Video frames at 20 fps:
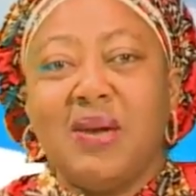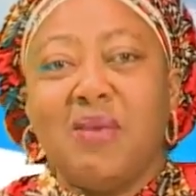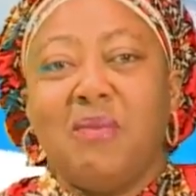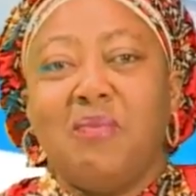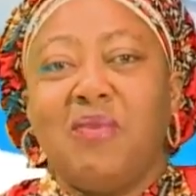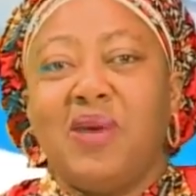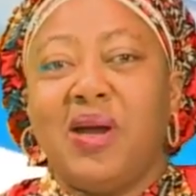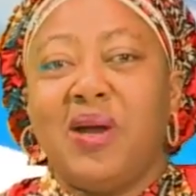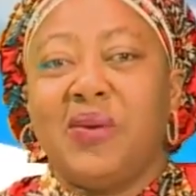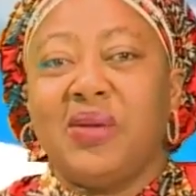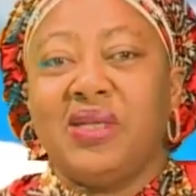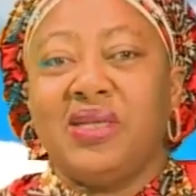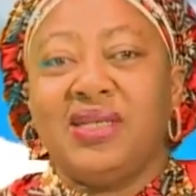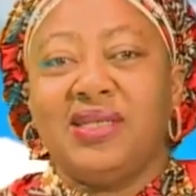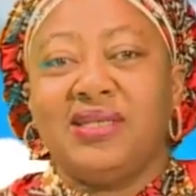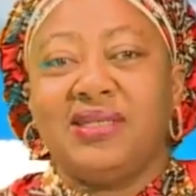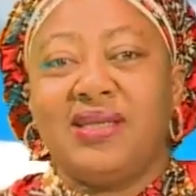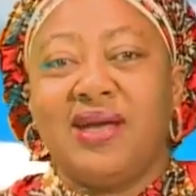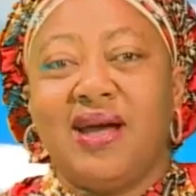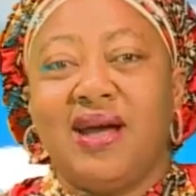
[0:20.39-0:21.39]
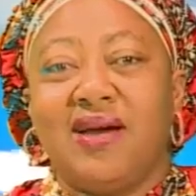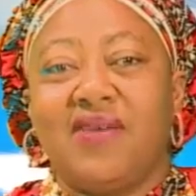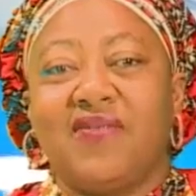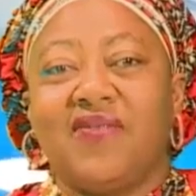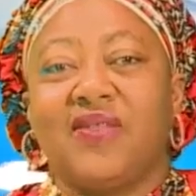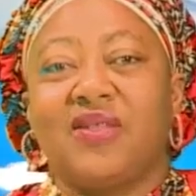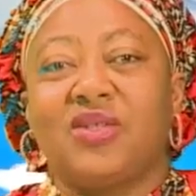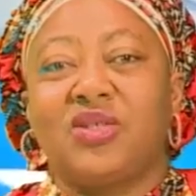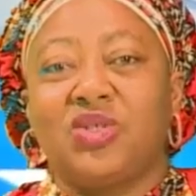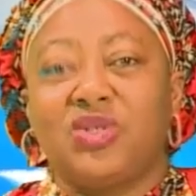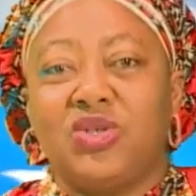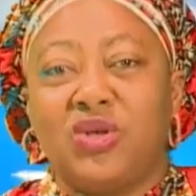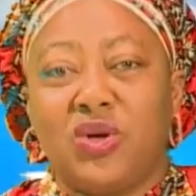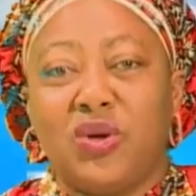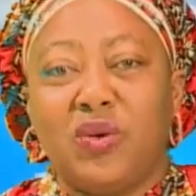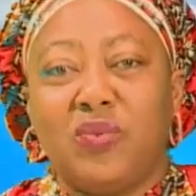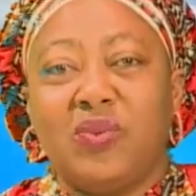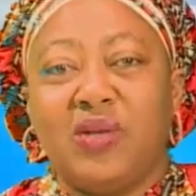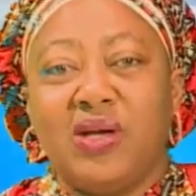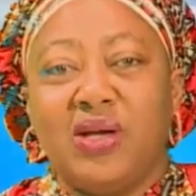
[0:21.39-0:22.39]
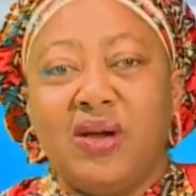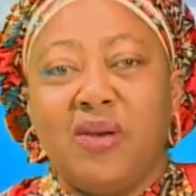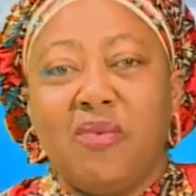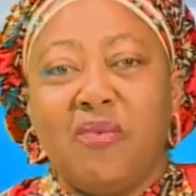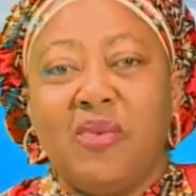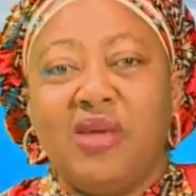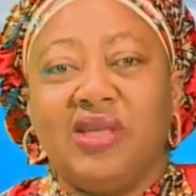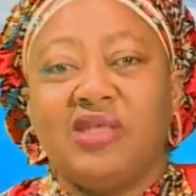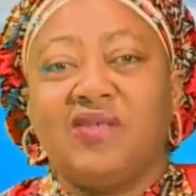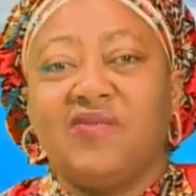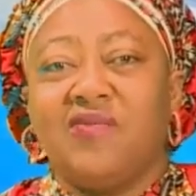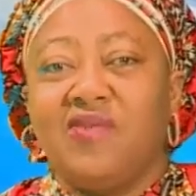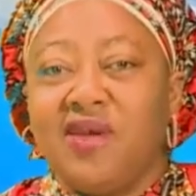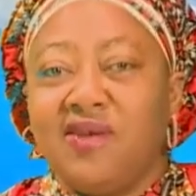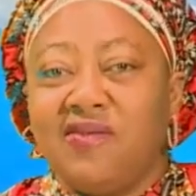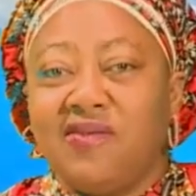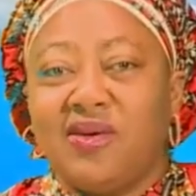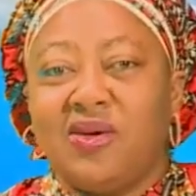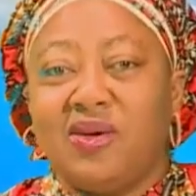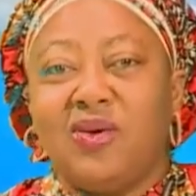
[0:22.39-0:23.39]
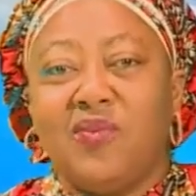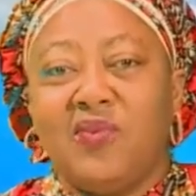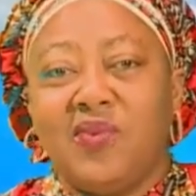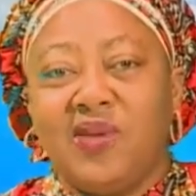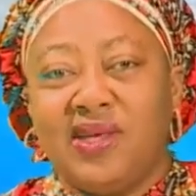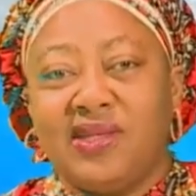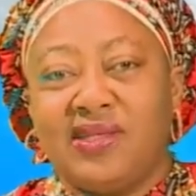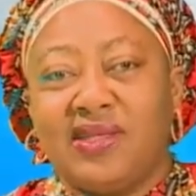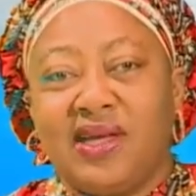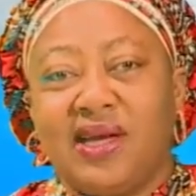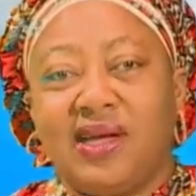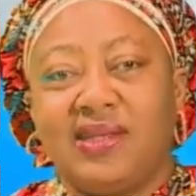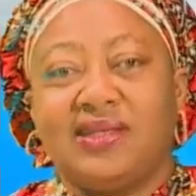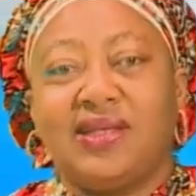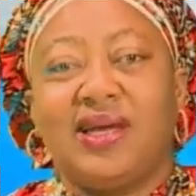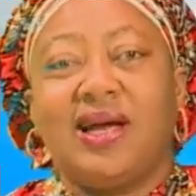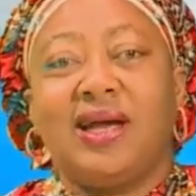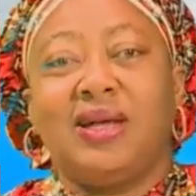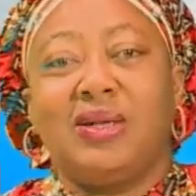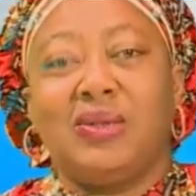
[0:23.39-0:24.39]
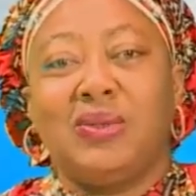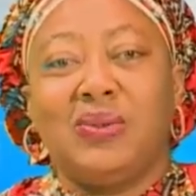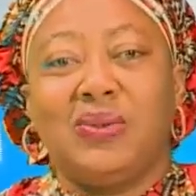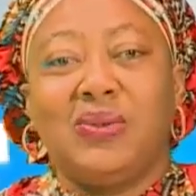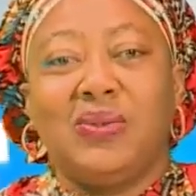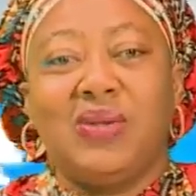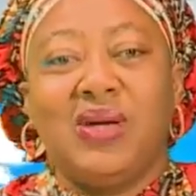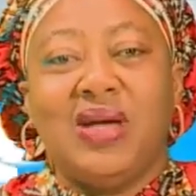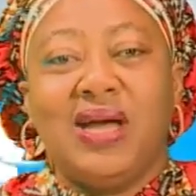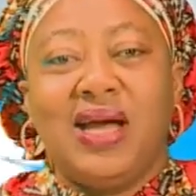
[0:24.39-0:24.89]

married his half-throb, Miss Favour Obieze, at Agulu,